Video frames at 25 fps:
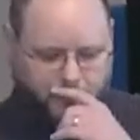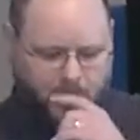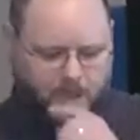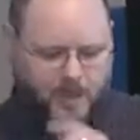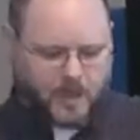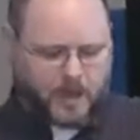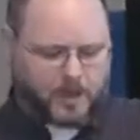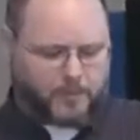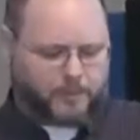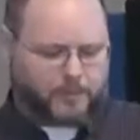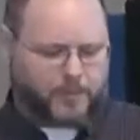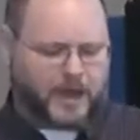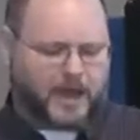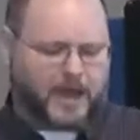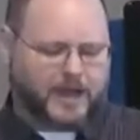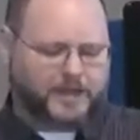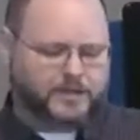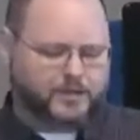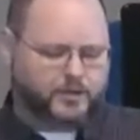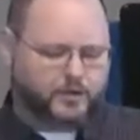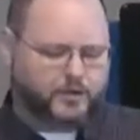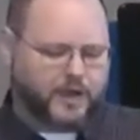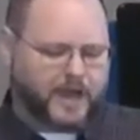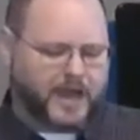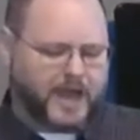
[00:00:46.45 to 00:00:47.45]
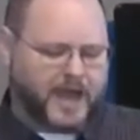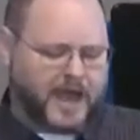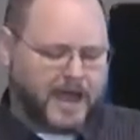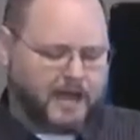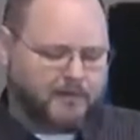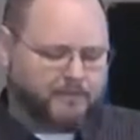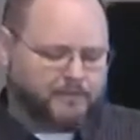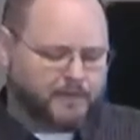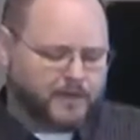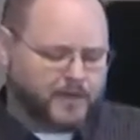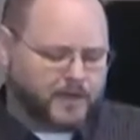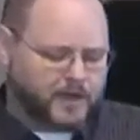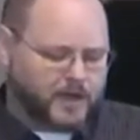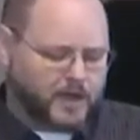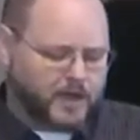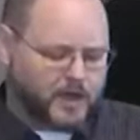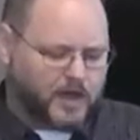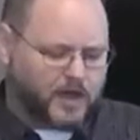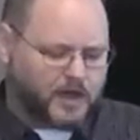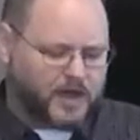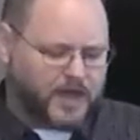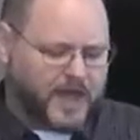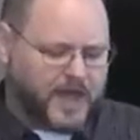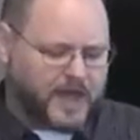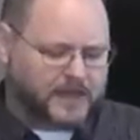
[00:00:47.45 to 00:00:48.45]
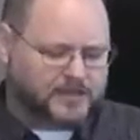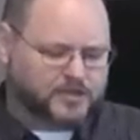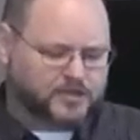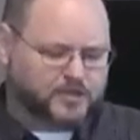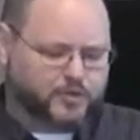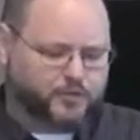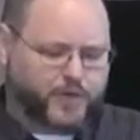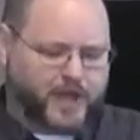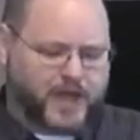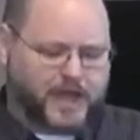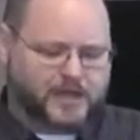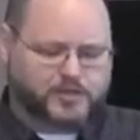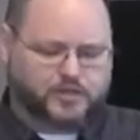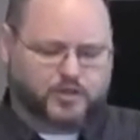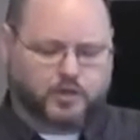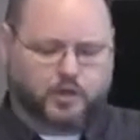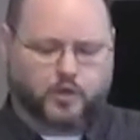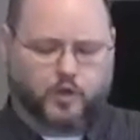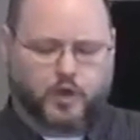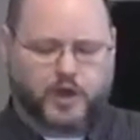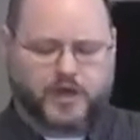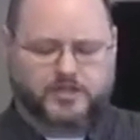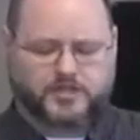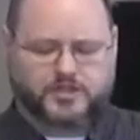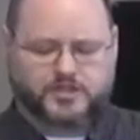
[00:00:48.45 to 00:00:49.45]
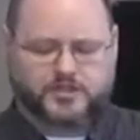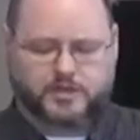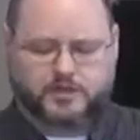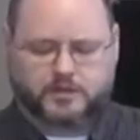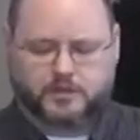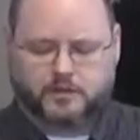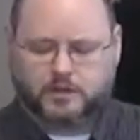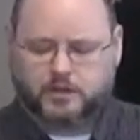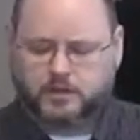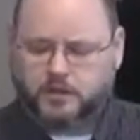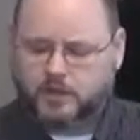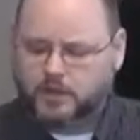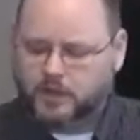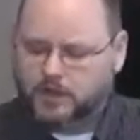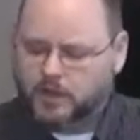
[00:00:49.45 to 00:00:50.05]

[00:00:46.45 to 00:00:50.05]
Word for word: Um, I do have an Ask the Pastor question.